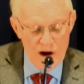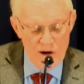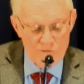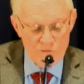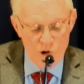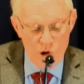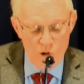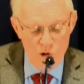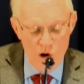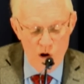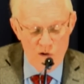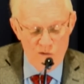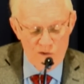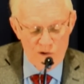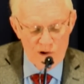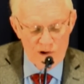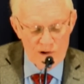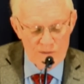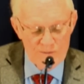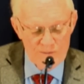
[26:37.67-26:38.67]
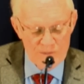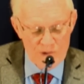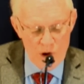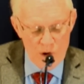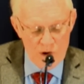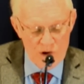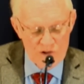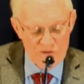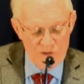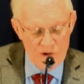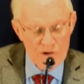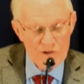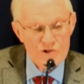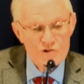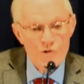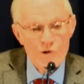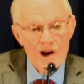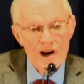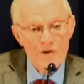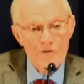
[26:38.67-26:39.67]
Moreover, notice verse
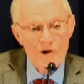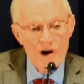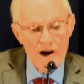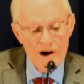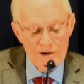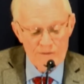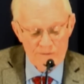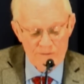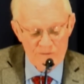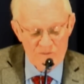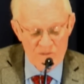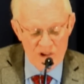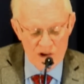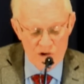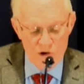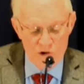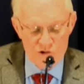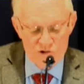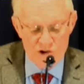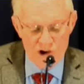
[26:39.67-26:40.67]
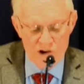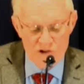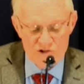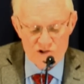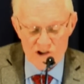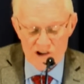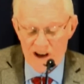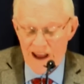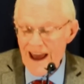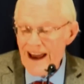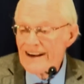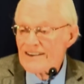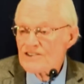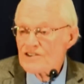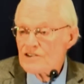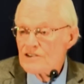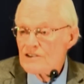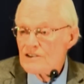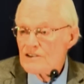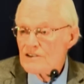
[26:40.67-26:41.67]
21 you shall select,